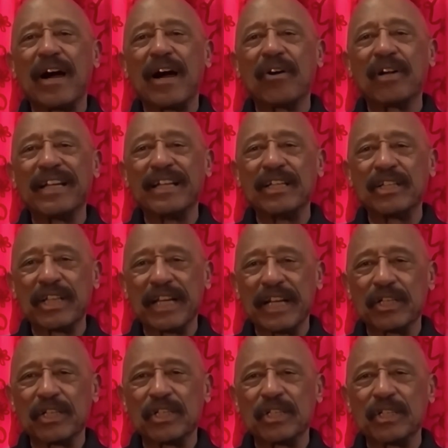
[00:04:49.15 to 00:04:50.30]
our
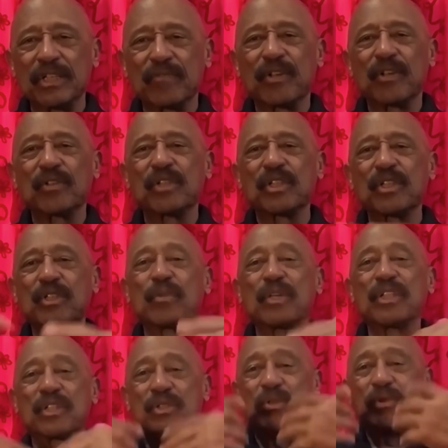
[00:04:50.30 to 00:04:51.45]
intelligence versus
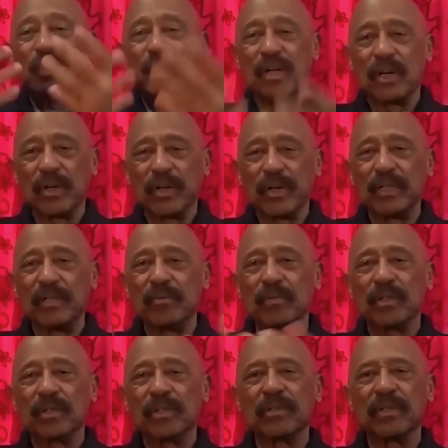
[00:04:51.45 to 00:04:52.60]
what's going on in the
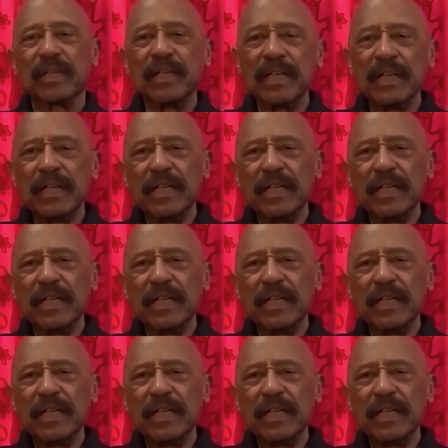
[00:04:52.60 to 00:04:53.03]
world.